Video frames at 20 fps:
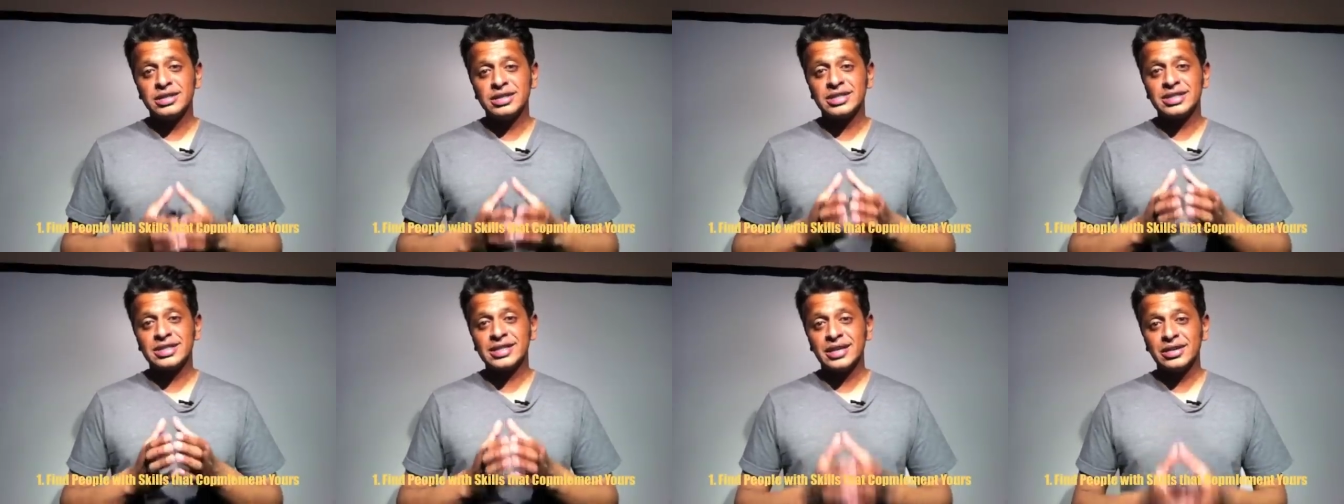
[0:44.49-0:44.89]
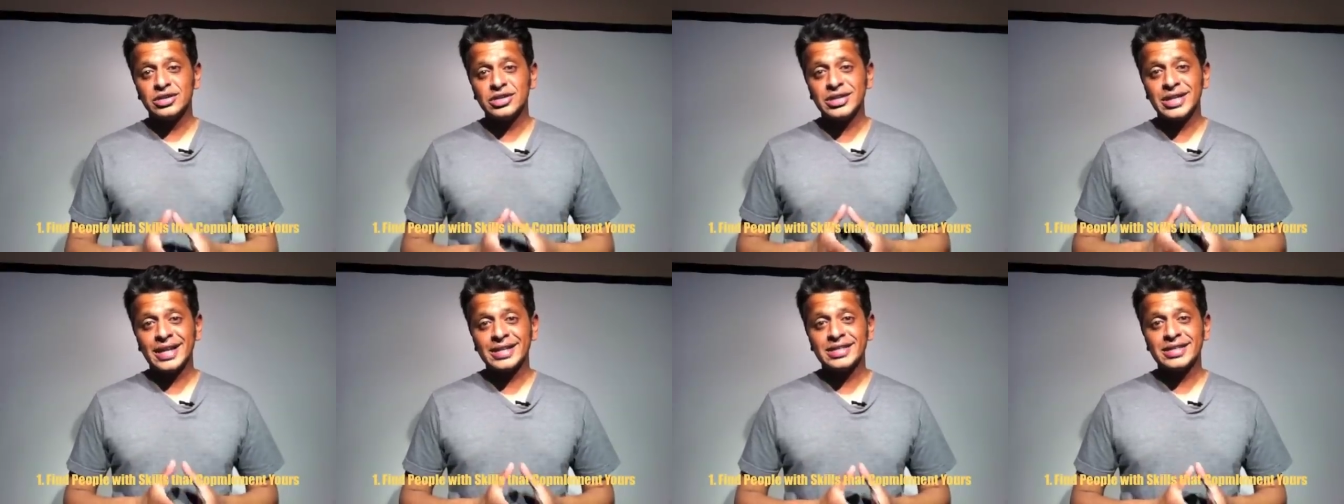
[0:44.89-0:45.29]

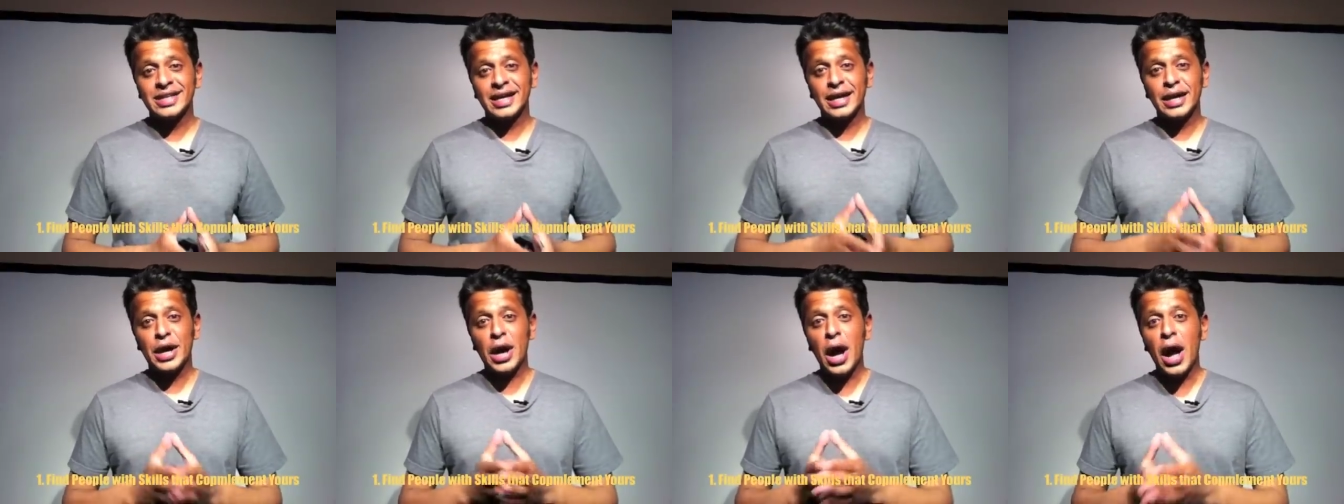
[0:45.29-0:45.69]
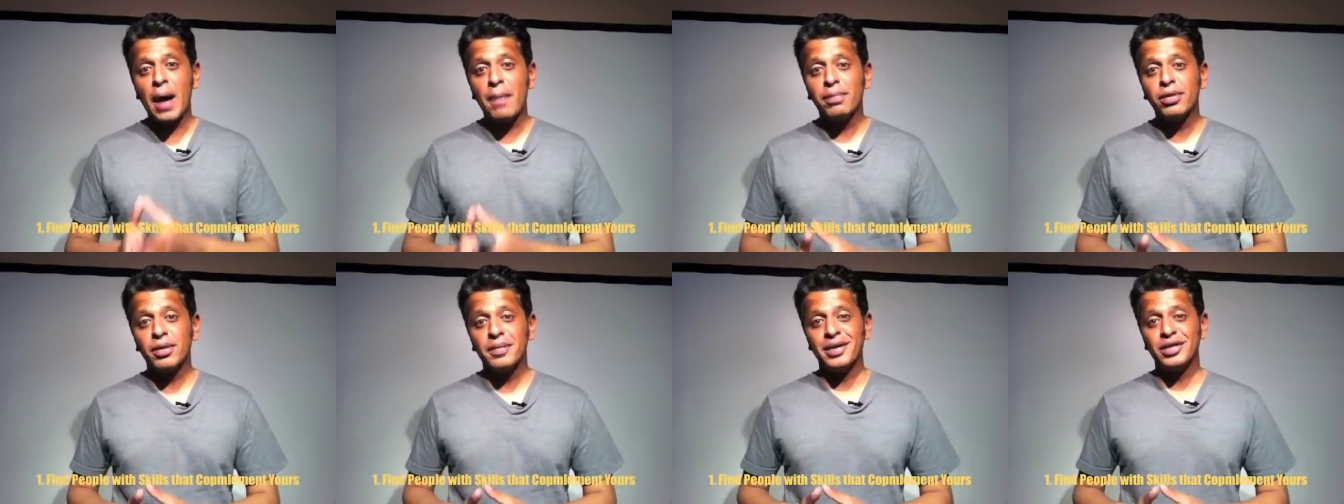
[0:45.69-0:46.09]
skill sets that
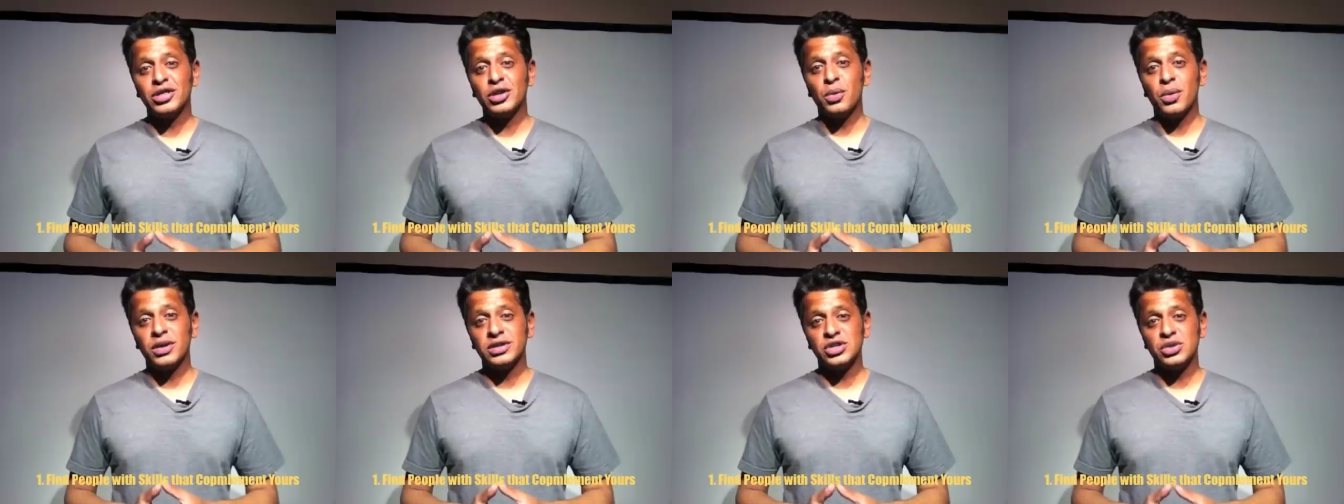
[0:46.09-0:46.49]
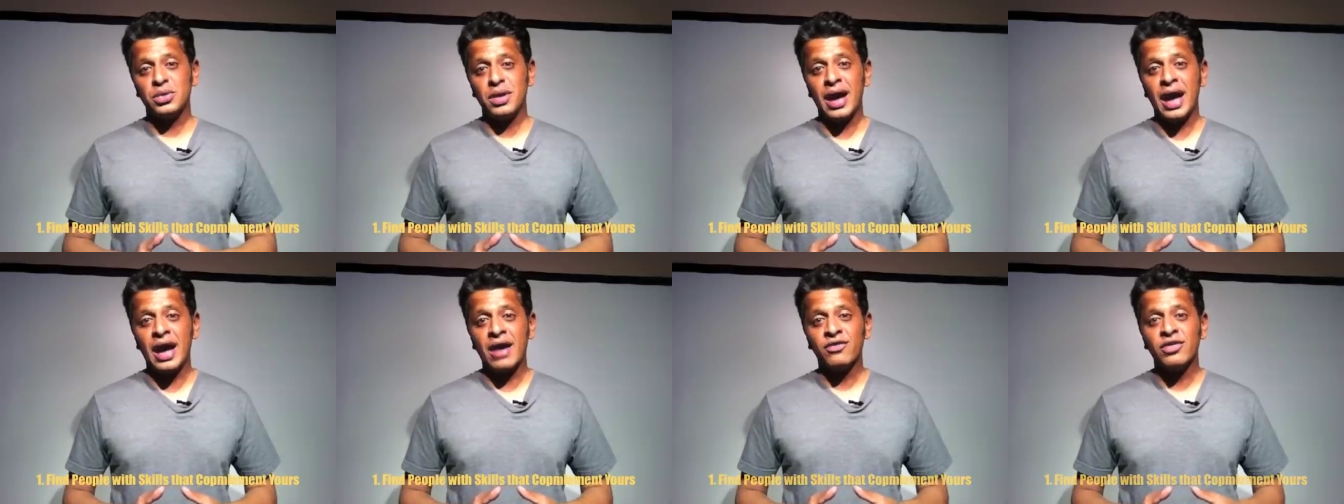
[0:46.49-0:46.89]
complement the ones you
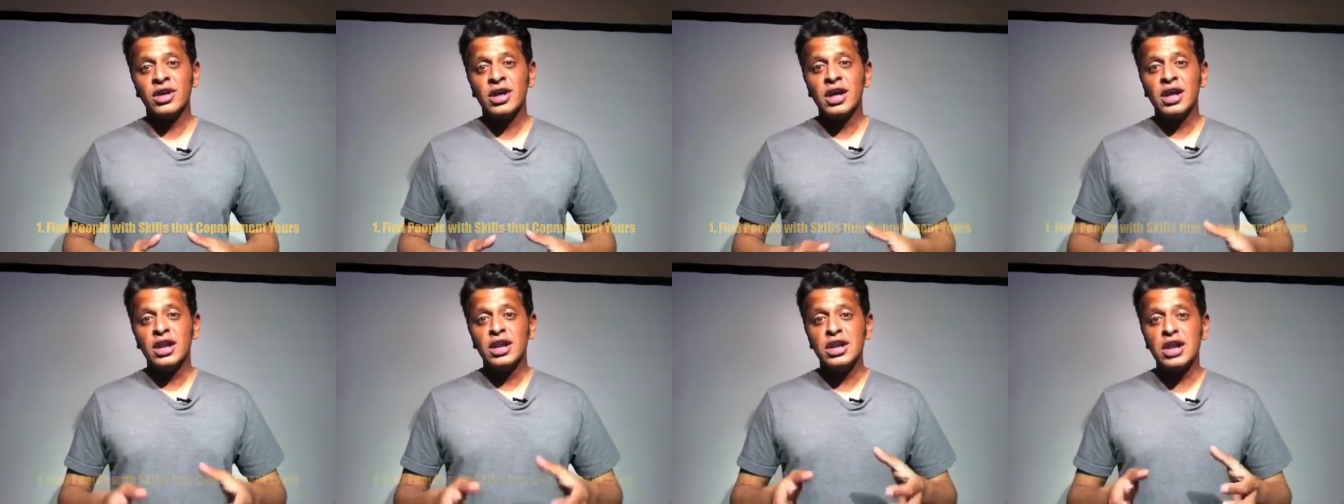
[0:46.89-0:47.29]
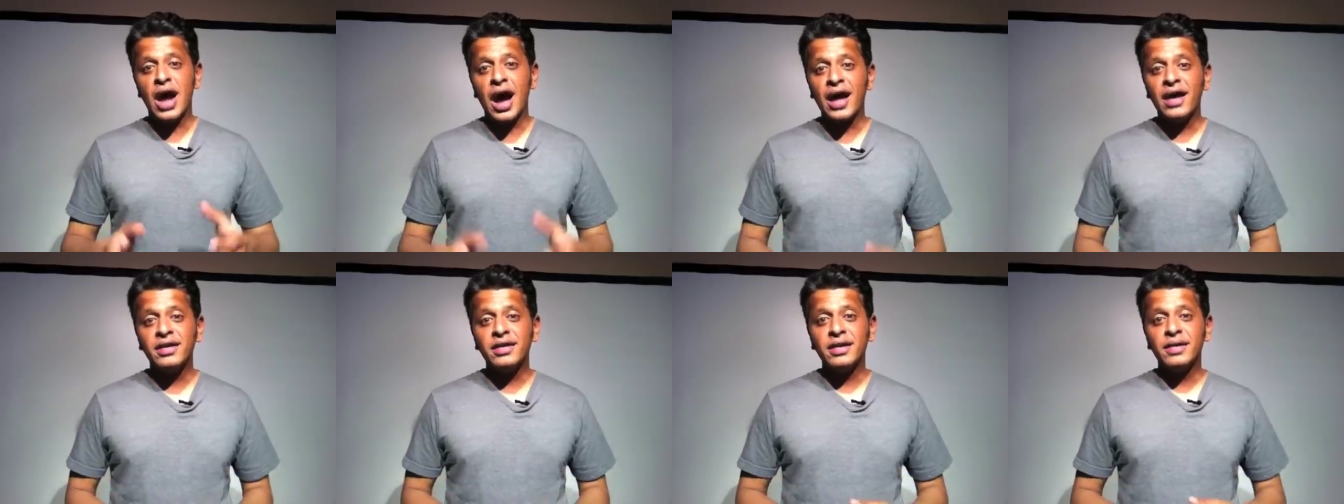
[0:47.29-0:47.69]
have,
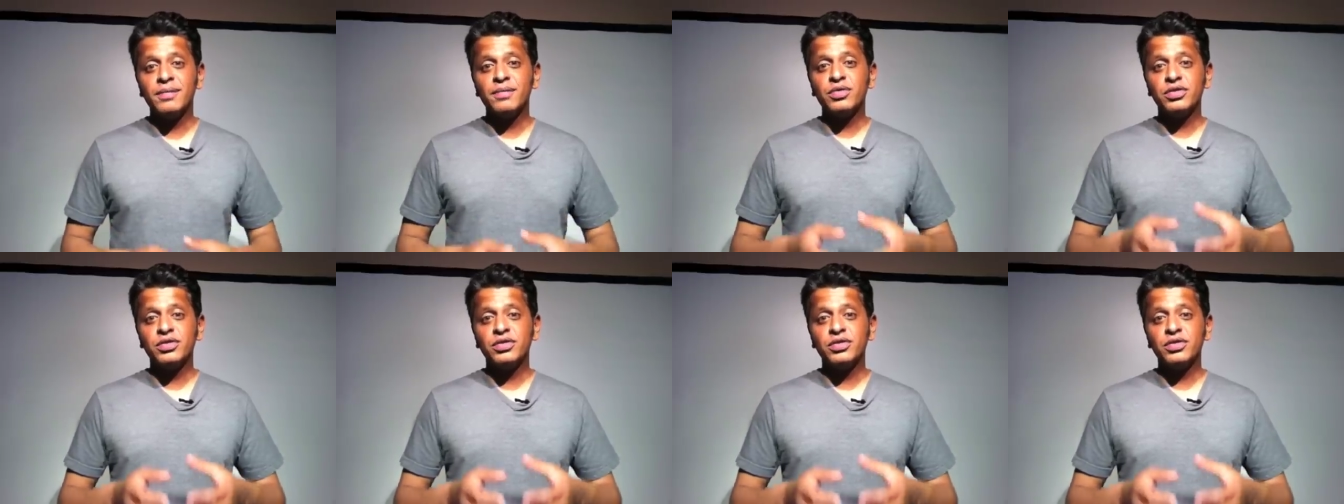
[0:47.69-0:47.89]
not